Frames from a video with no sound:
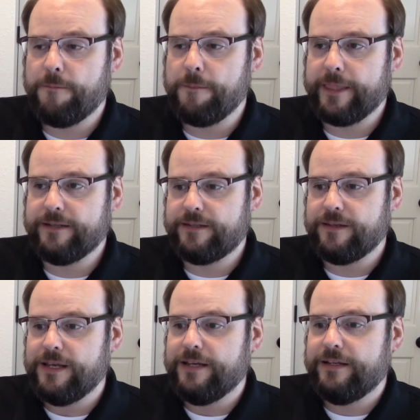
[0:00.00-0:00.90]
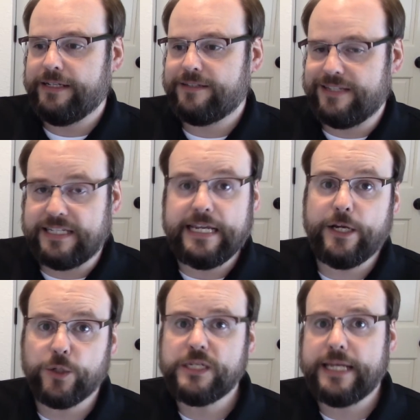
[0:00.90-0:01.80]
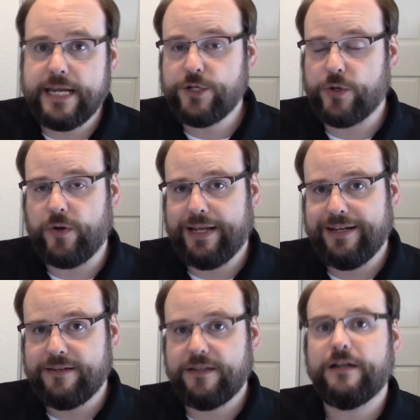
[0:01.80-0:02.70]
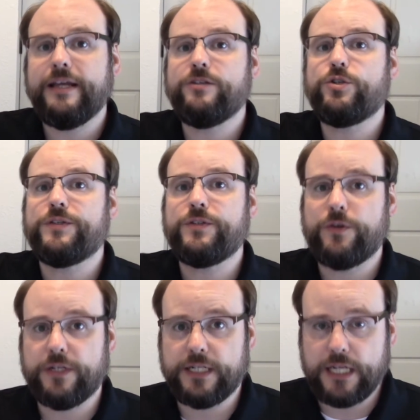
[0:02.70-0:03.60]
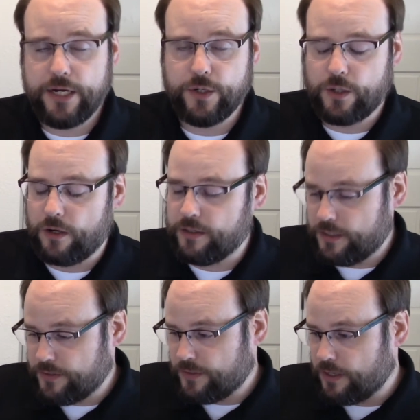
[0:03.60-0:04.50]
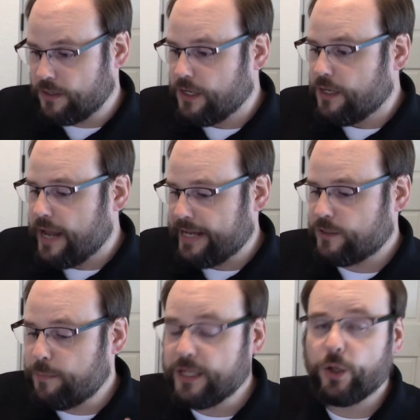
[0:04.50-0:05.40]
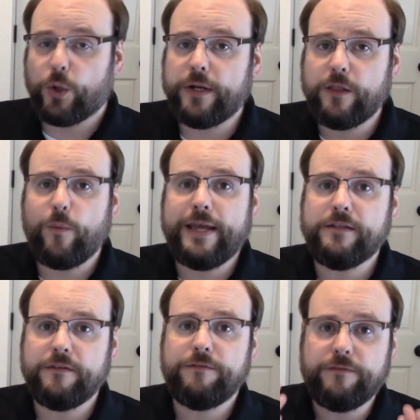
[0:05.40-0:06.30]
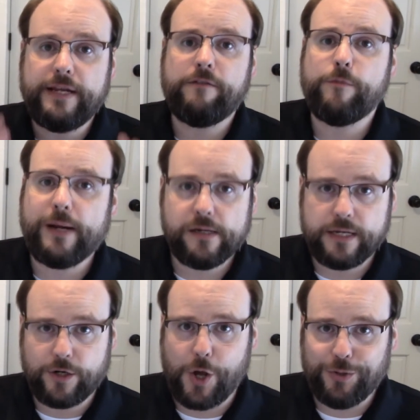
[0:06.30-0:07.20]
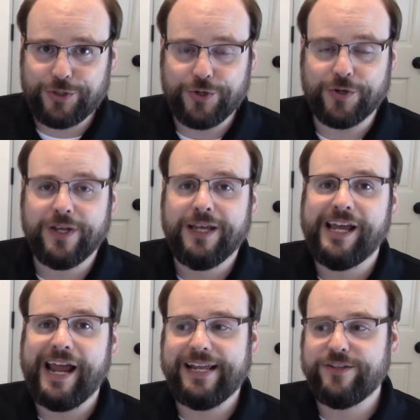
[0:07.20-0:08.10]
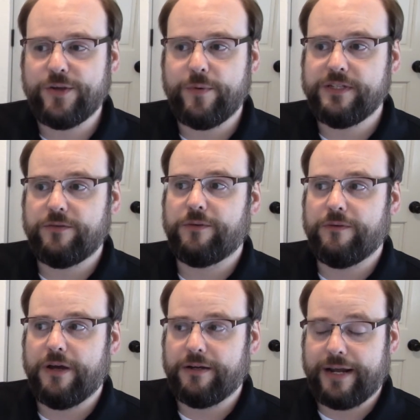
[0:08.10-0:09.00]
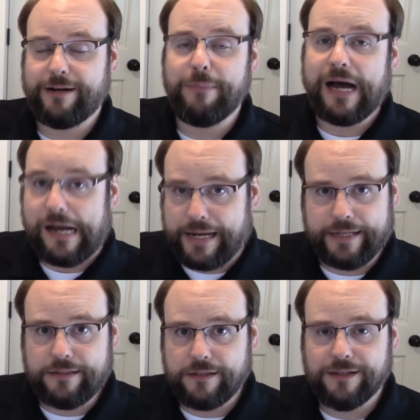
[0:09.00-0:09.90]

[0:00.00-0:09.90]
It's Dear Teacher, and his son has just started kindergarten. His son has been learning the ways of Native American culture, and so is kind of behind